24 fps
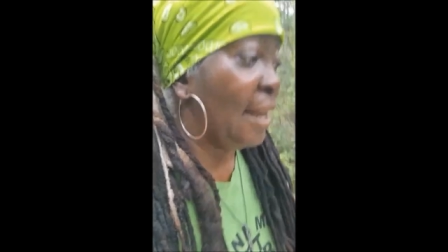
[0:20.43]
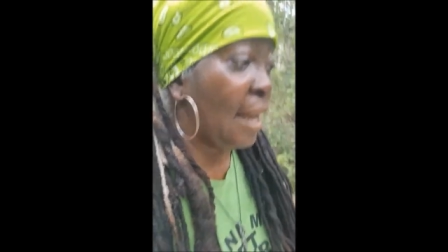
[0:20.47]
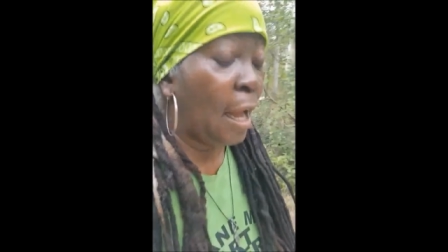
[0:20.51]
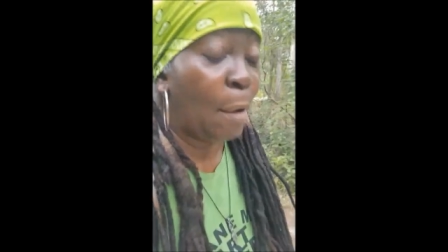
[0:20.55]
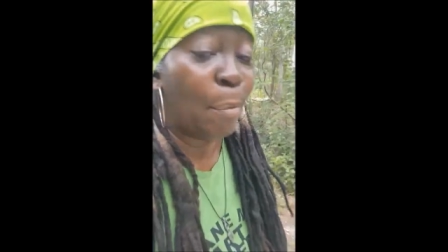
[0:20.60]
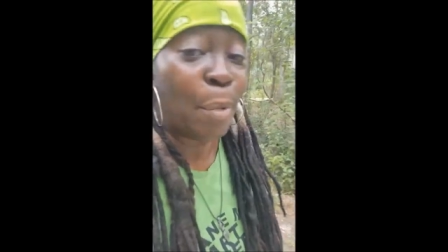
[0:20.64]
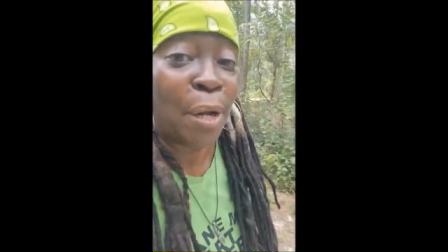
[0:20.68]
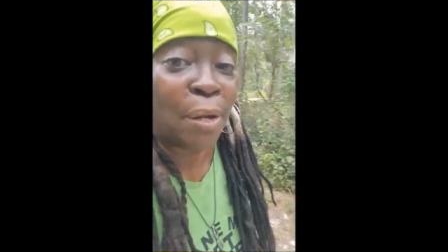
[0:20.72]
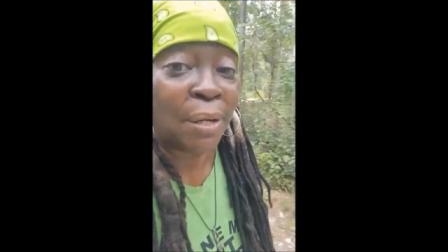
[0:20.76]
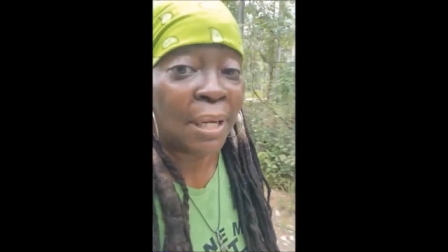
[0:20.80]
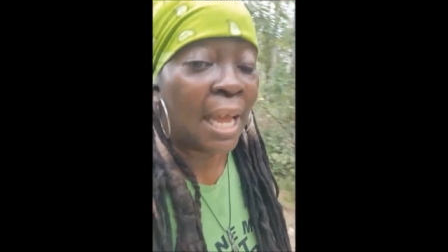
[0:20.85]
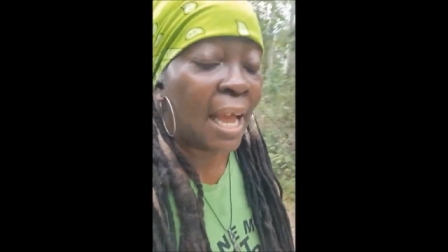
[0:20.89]

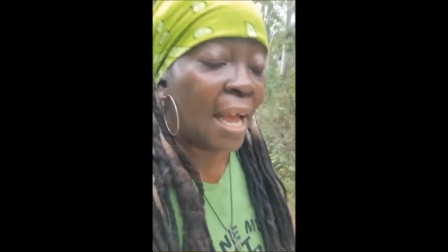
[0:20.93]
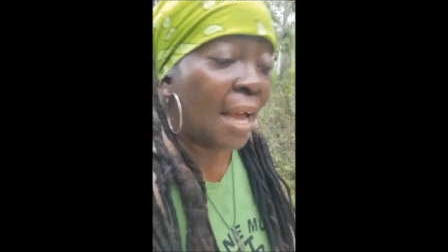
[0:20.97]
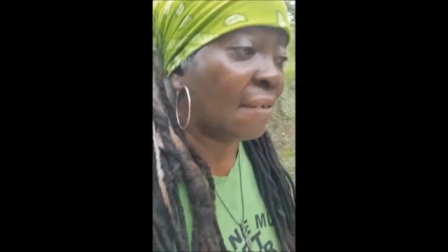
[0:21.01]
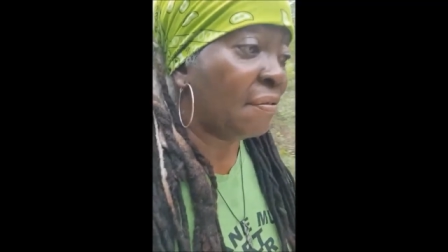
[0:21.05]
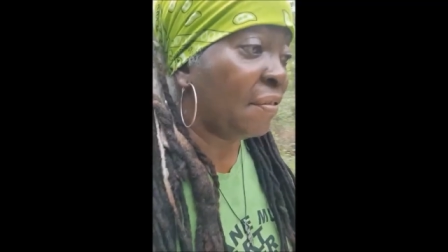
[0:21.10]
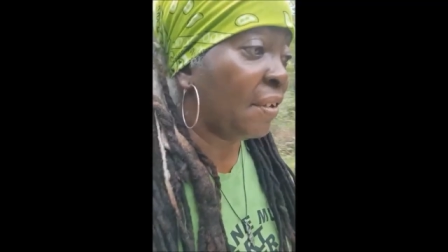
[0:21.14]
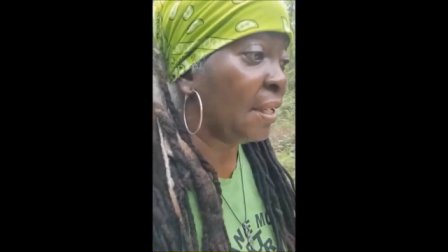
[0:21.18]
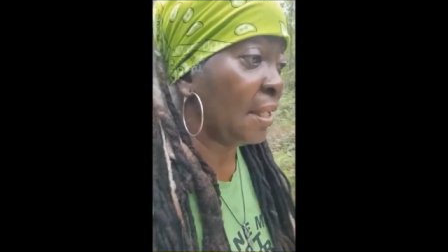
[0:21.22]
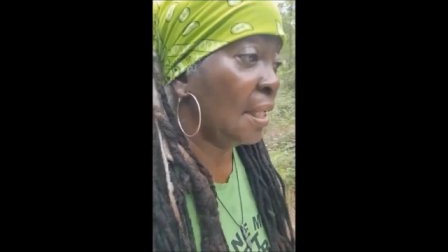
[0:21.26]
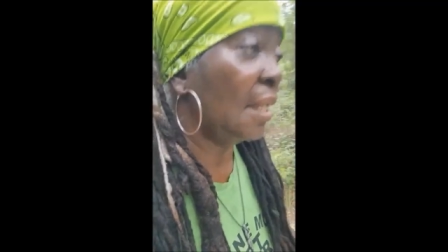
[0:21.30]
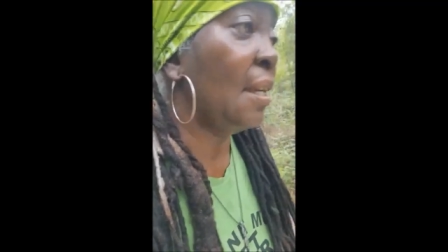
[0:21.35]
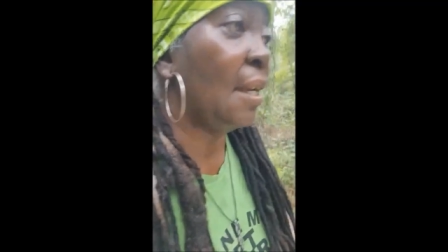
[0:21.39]
I'm all
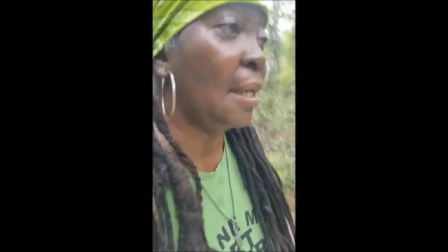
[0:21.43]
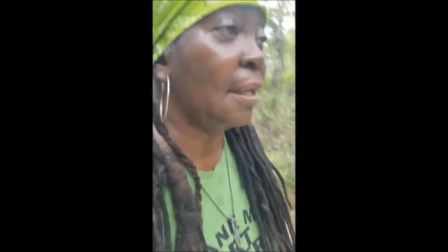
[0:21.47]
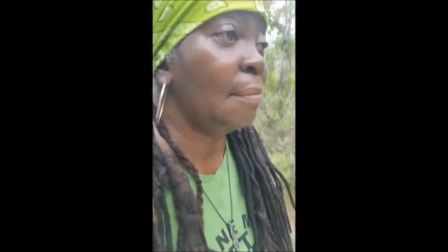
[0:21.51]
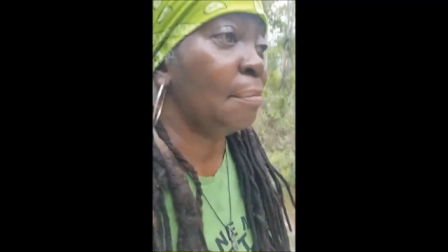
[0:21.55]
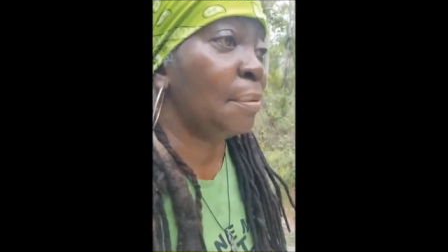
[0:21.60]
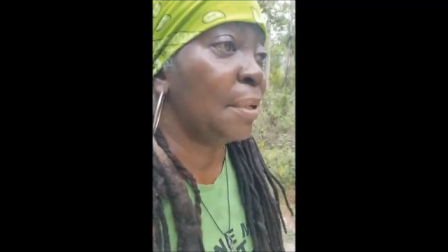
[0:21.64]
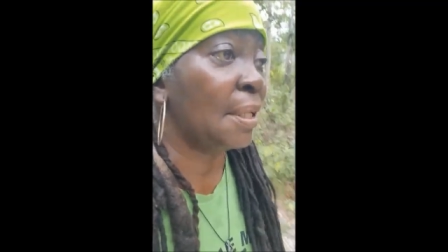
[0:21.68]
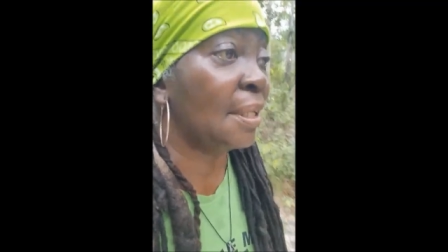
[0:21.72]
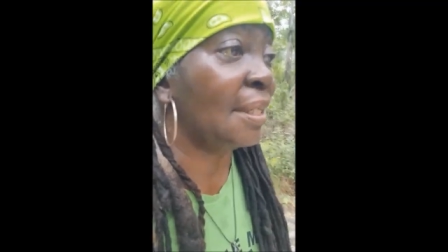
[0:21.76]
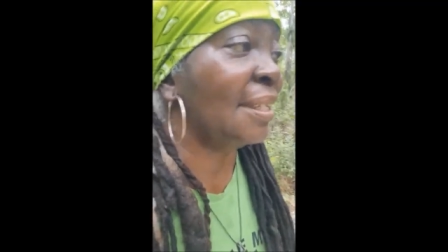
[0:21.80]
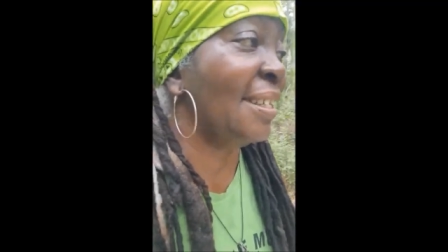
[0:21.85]
caffeined up.